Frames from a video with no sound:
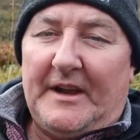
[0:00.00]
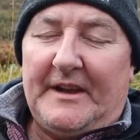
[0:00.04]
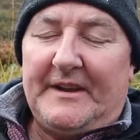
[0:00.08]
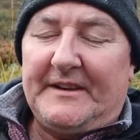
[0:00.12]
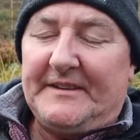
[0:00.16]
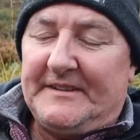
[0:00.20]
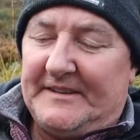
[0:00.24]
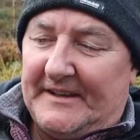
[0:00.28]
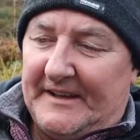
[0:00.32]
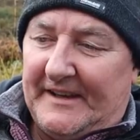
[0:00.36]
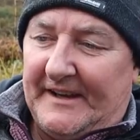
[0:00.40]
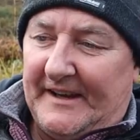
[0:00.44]

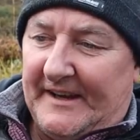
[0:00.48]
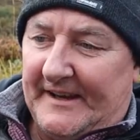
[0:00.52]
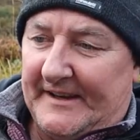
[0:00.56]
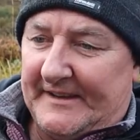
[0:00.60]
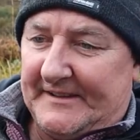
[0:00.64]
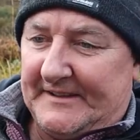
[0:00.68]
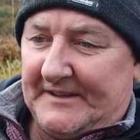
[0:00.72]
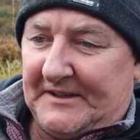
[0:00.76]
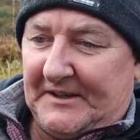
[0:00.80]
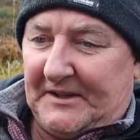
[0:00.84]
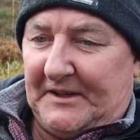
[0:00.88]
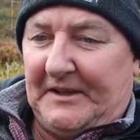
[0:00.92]
and
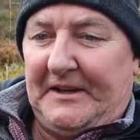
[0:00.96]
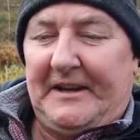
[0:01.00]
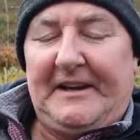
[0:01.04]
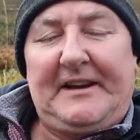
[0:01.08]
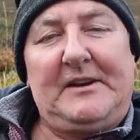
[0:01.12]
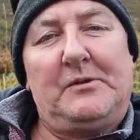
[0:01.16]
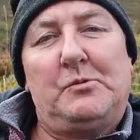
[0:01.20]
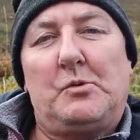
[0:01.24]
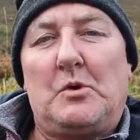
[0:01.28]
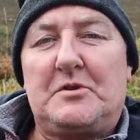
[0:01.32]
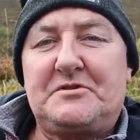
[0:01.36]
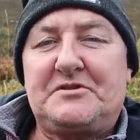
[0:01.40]
it
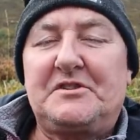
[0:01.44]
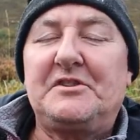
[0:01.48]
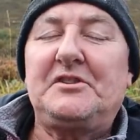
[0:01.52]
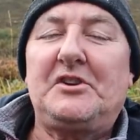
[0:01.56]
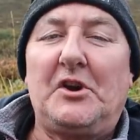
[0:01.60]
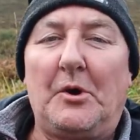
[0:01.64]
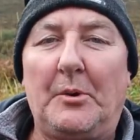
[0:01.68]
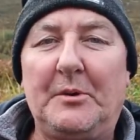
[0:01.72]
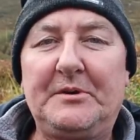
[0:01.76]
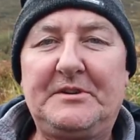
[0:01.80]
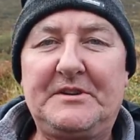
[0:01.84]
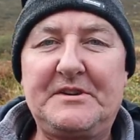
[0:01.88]
clearly
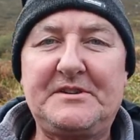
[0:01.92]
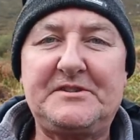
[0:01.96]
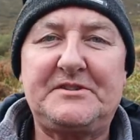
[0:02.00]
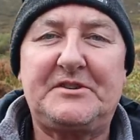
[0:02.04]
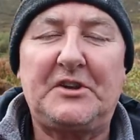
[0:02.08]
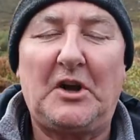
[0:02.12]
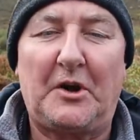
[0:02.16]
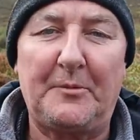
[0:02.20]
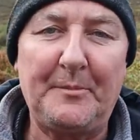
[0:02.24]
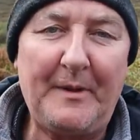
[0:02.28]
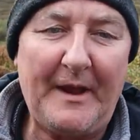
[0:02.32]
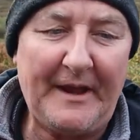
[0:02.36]
wasn't going to
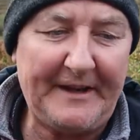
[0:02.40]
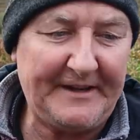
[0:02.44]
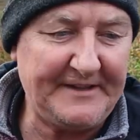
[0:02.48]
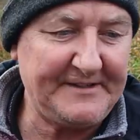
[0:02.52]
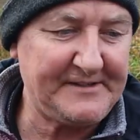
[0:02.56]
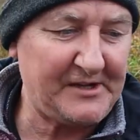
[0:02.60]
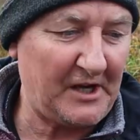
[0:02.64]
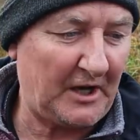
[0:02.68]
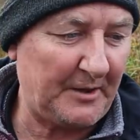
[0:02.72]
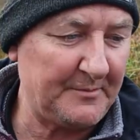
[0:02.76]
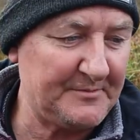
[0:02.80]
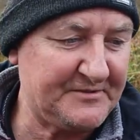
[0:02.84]
stop
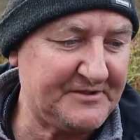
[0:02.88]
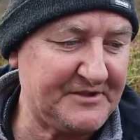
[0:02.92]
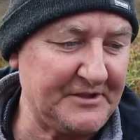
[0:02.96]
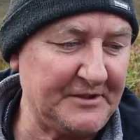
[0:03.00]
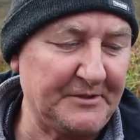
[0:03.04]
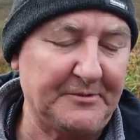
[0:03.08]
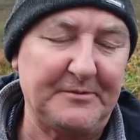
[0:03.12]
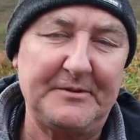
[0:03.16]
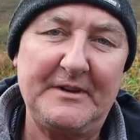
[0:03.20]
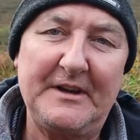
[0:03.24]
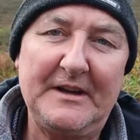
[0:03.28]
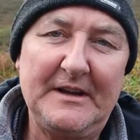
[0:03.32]
anytime
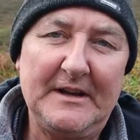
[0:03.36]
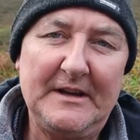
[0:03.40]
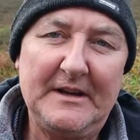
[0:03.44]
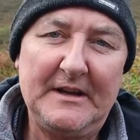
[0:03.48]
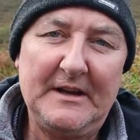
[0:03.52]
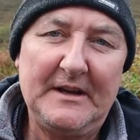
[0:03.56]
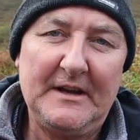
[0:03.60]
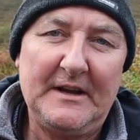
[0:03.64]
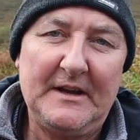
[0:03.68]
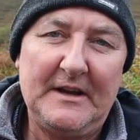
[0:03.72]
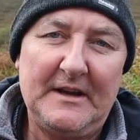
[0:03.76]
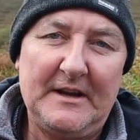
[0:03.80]
soon.
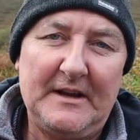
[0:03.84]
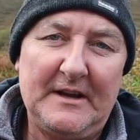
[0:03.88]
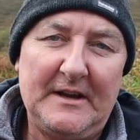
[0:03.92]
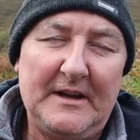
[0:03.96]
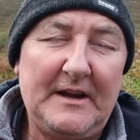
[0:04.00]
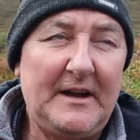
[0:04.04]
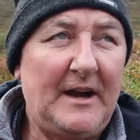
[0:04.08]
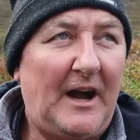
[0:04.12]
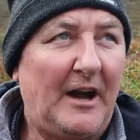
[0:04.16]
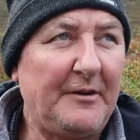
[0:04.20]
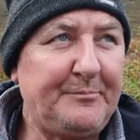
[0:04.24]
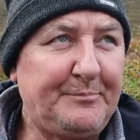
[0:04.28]

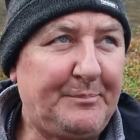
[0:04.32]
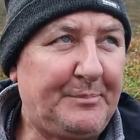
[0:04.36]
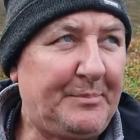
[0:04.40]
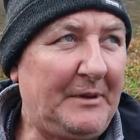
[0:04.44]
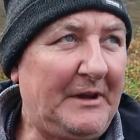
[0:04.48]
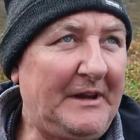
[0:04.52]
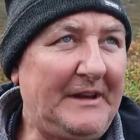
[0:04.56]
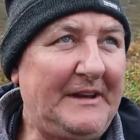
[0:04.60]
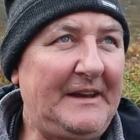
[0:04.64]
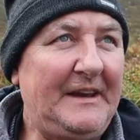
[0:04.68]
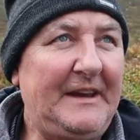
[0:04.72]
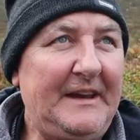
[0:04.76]
I'd
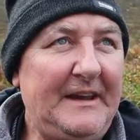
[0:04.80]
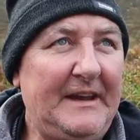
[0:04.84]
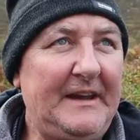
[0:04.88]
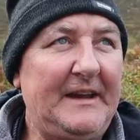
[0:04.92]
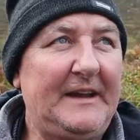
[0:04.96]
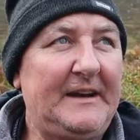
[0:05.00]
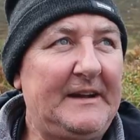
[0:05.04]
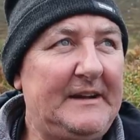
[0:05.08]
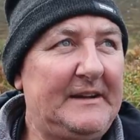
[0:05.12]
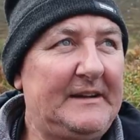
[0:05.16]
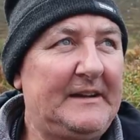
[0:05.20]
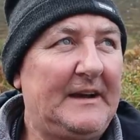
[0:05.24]
been
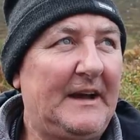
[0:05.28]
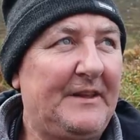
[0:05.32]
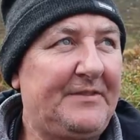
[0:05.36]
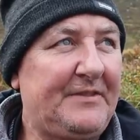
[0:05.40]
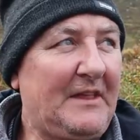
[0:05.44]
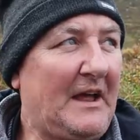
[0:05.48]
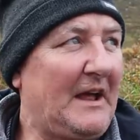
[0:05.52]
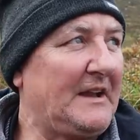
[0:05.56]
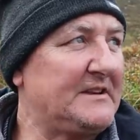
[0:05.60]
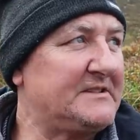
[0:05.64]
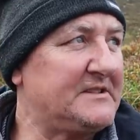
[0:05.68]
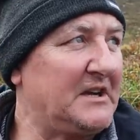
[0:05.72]
here
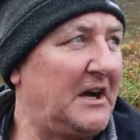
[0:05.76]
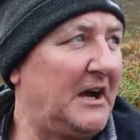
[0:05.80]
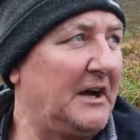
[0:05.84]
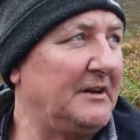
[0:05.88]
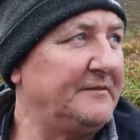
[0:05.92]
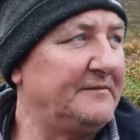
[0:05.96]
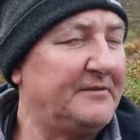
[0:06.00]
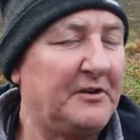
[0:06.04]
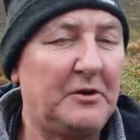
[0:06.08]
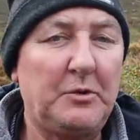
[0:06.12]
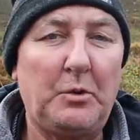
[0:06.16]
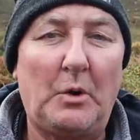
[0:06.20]
at that
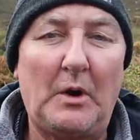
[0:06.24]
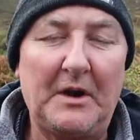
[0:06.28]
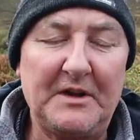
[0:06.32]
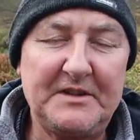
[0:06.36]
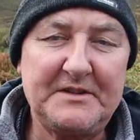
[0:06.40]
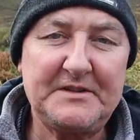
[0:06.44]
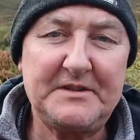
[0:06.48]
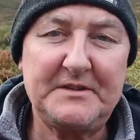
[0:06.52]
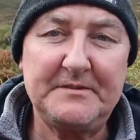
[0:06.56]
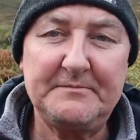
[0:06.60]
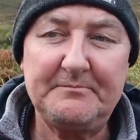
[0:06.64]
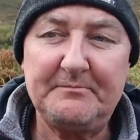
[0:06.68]
time for
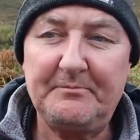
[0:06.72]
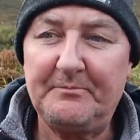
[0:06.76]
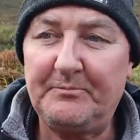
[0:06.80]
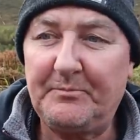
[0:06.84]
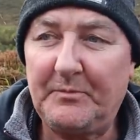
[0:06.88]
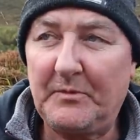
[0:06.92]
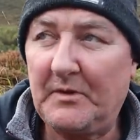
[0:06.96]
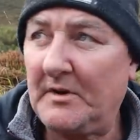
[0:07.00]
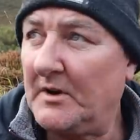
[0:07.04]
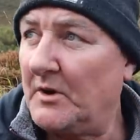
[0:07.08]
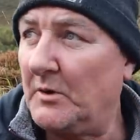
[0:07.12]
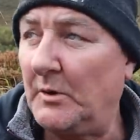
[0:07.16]
quite
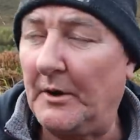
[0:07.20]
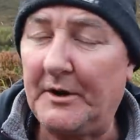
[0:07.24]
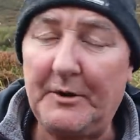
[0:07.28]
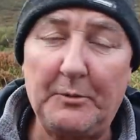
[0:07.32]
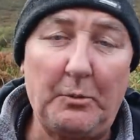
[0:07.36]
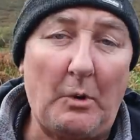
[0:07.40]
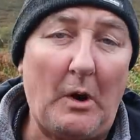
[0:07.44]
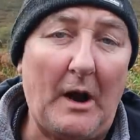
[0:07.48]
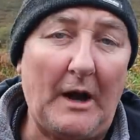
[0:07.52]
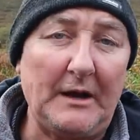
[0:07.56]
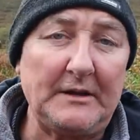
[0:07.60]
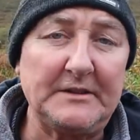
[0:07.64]
quite
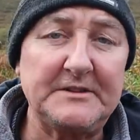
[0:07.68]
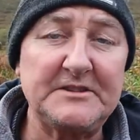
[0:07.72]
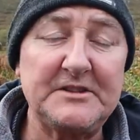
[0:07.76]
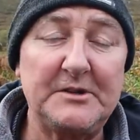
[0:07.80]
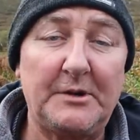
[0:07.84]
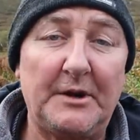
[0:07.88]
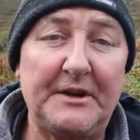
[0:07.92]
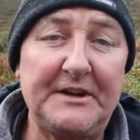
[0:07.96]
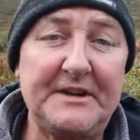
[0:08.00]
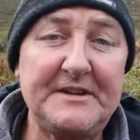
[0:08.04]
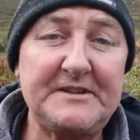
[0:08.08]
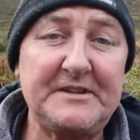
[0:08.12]
a while
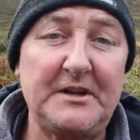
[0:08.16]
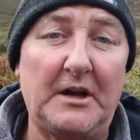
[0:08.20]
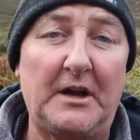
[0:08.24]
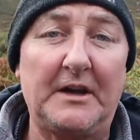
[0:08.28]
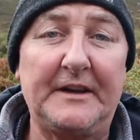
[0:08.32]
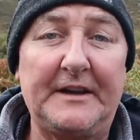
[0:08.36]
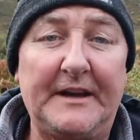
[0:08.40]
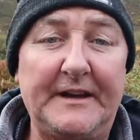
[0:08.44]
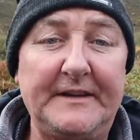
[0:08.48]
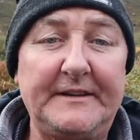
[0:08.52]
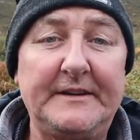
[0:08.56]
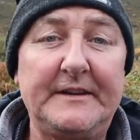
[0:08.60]
so I
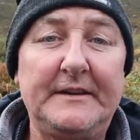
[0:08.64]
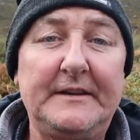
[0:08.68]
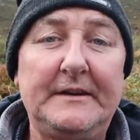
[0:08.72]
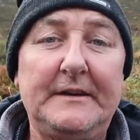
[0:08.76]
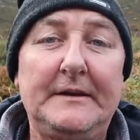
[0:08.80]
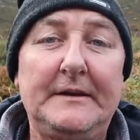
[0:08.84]
decided